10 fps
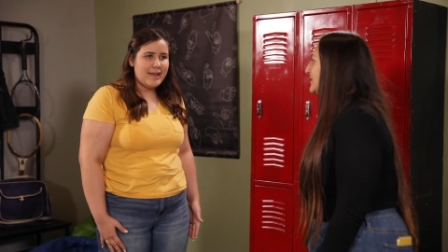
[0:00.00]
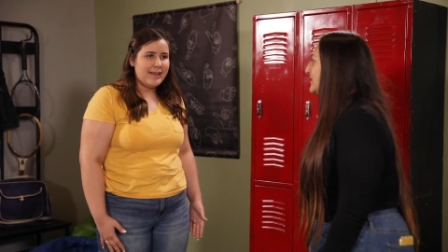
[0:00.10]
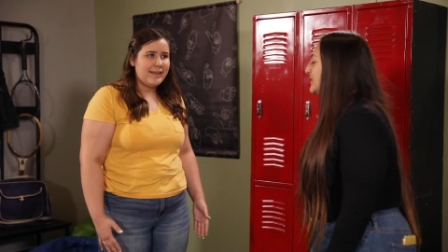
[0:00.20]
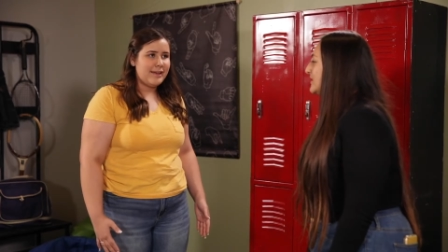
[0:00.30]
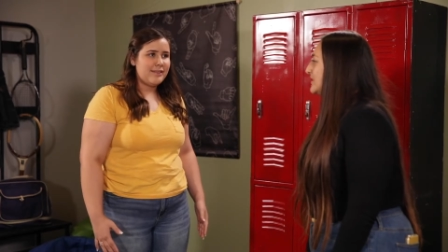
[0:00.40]

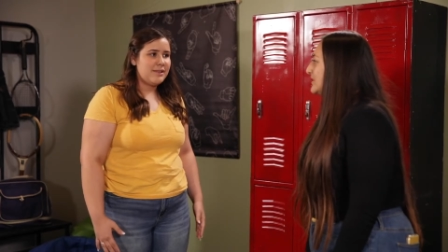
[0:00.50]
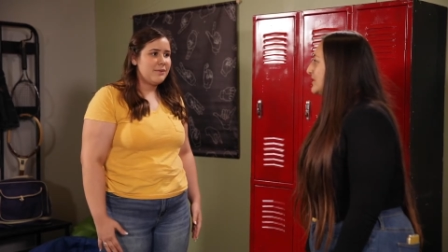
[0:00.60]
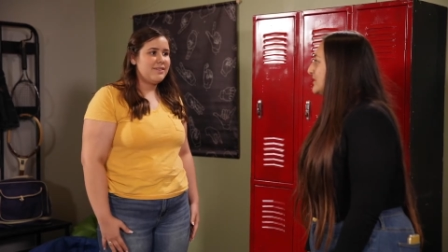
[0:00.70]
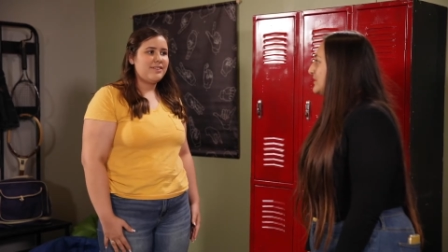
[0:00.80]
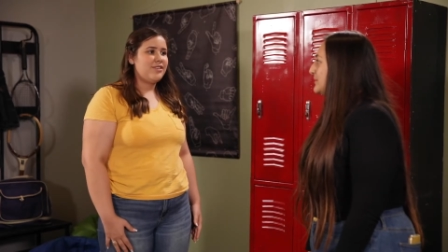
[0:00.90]
I guess it
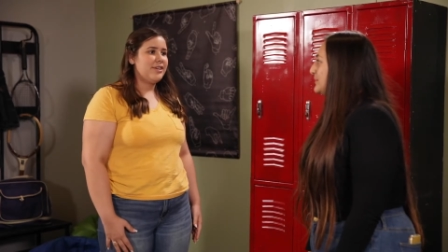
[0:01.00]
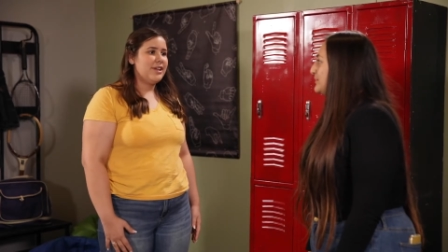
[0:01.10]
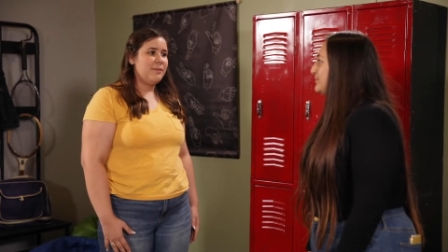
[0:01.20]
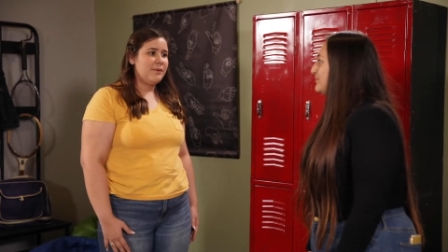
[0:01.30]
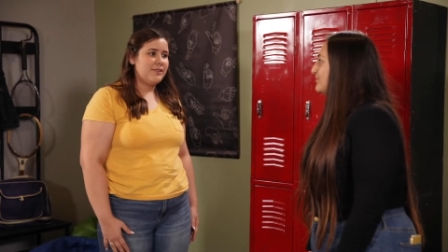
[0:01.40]
was easier to
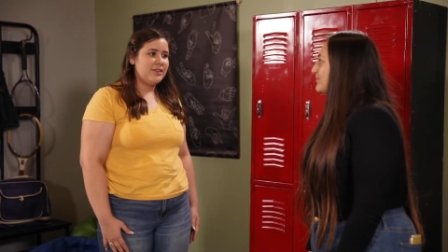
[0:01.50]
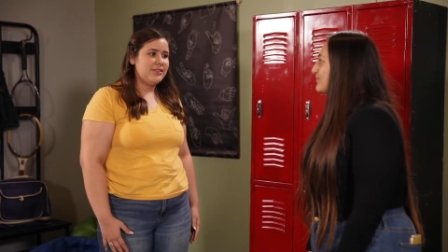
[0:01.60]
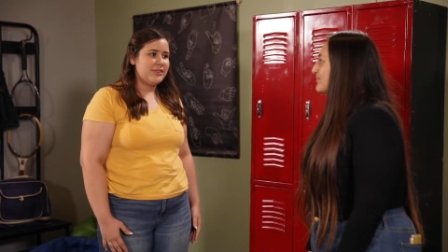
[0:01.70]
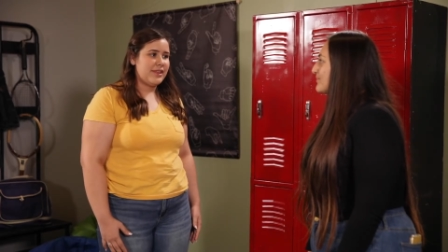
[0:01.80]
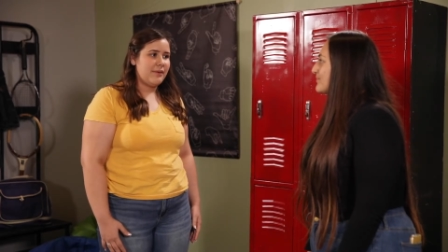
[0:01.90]
keep our
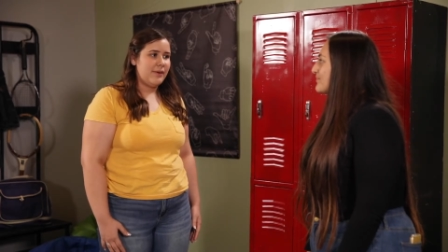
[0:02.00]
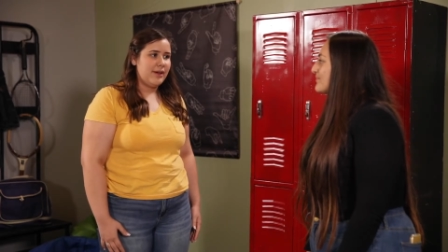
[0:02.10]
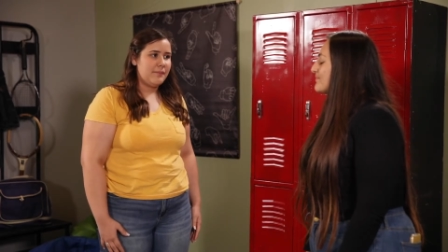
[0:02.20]
secrets that way.